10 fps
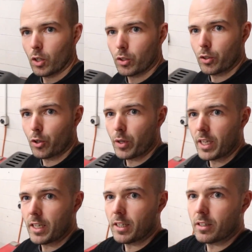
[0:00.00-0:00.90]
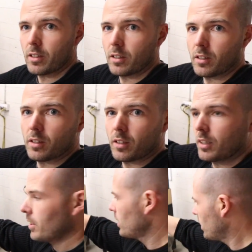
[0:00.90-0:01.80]
through here
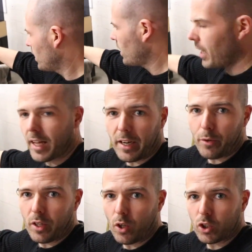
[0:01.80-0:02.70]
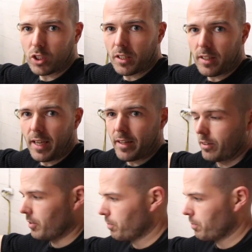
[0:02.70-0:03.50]
and out the nozzle at the end.